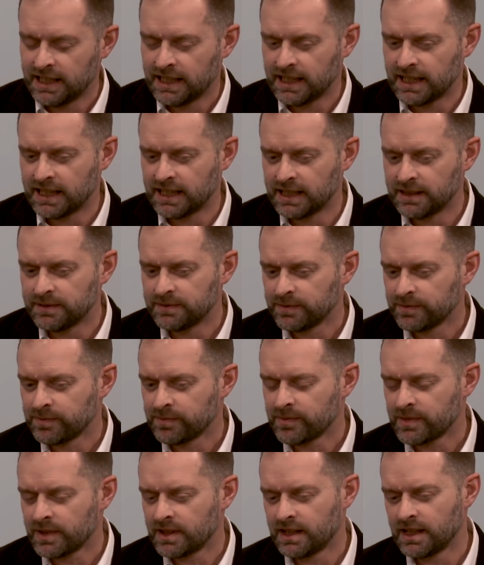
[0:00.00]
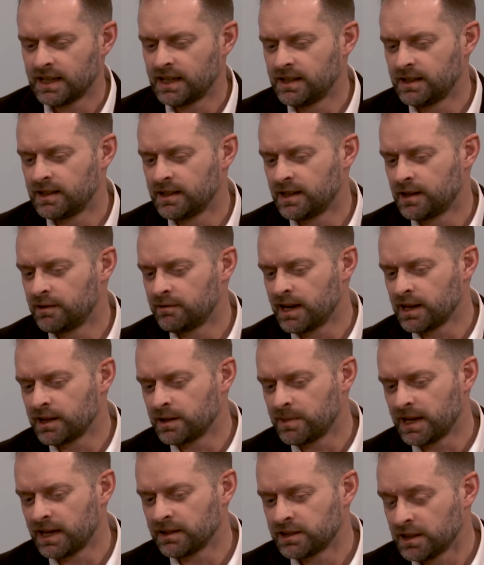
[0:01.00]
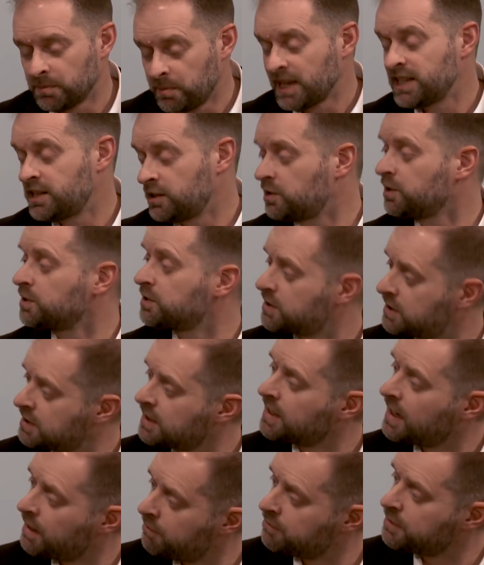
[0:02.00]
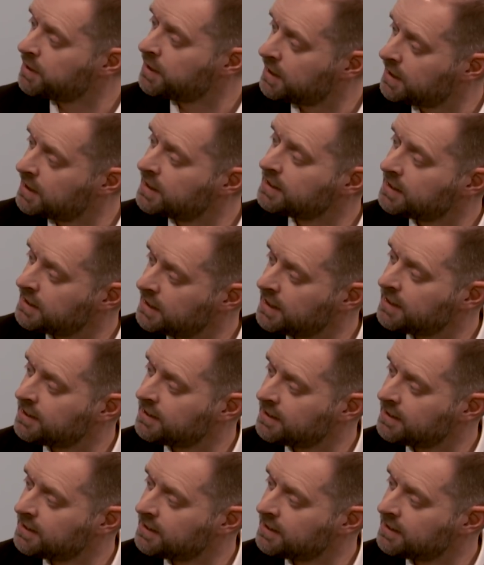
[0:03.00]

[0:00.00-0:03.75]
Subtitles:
That around about Pentecost every year. Yeah.